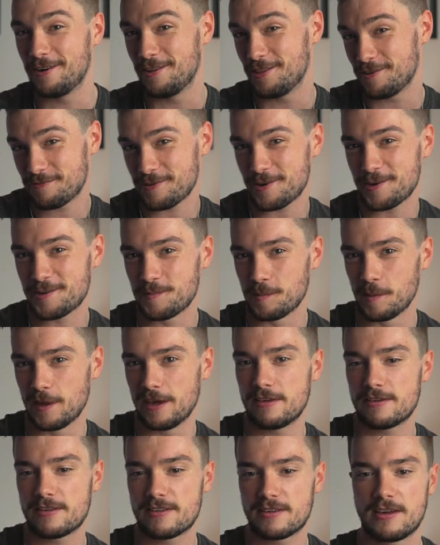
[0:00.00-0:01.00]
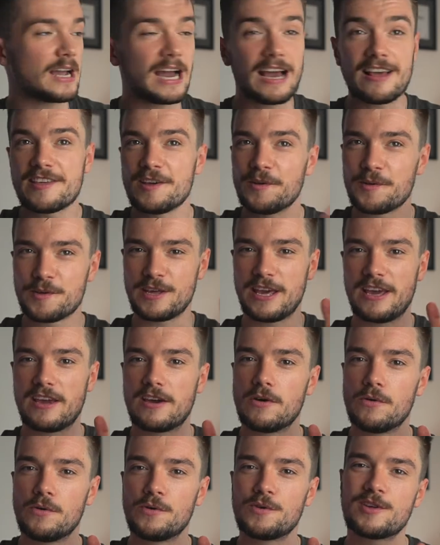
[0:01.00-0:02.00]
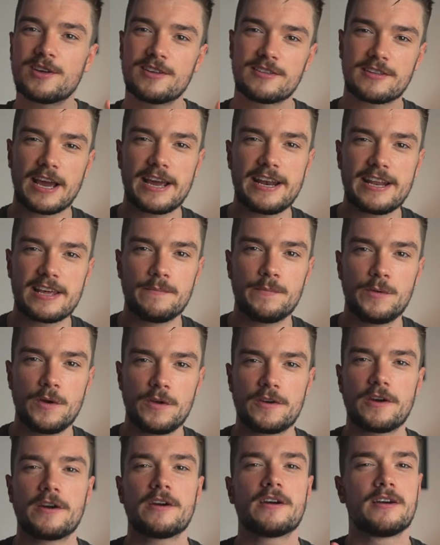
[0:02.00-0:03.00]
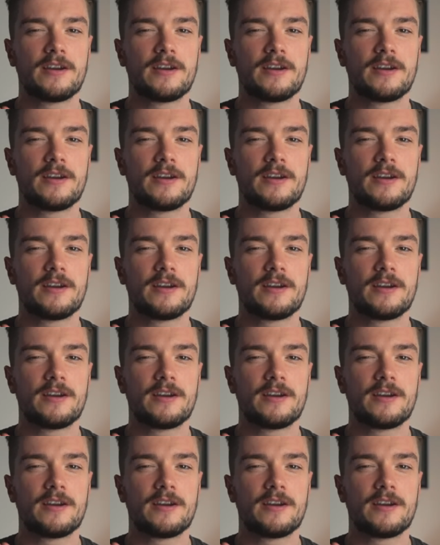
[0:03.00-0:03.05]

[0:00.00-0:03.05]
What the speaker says: in the first place. As the old saying goes, tidy computer,